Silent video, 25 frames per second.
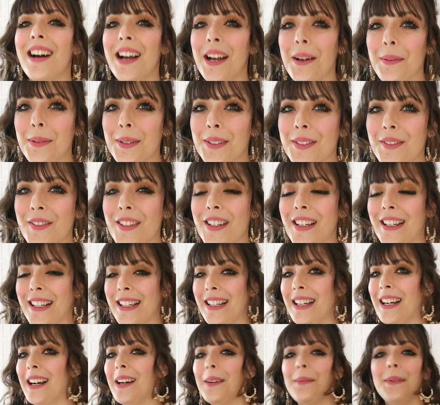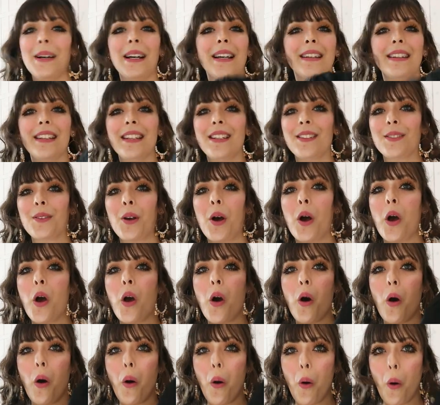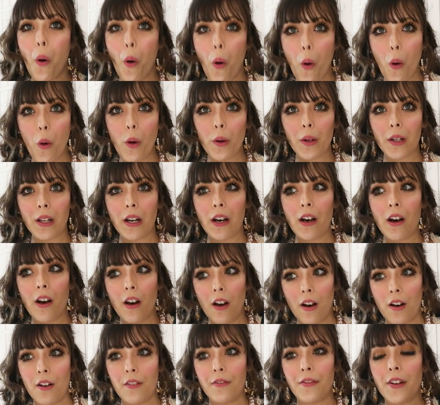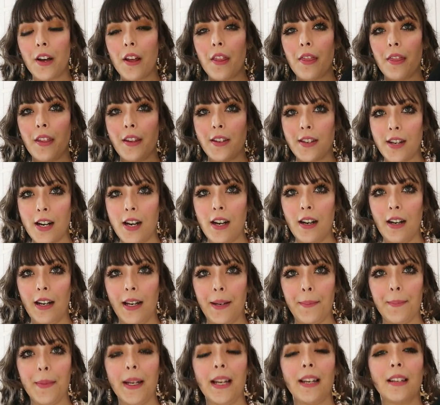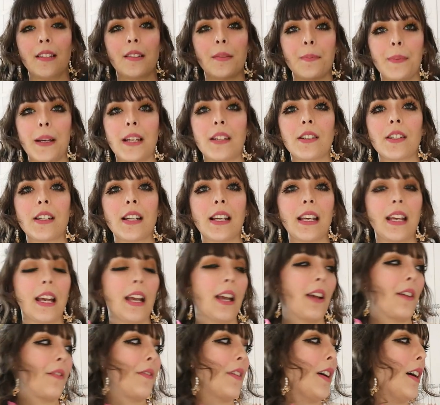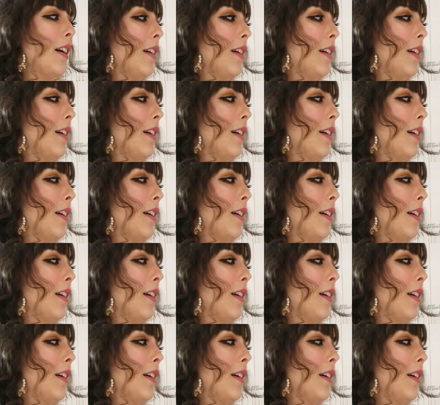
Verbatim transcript: I was right, I wear these all of the time, especially if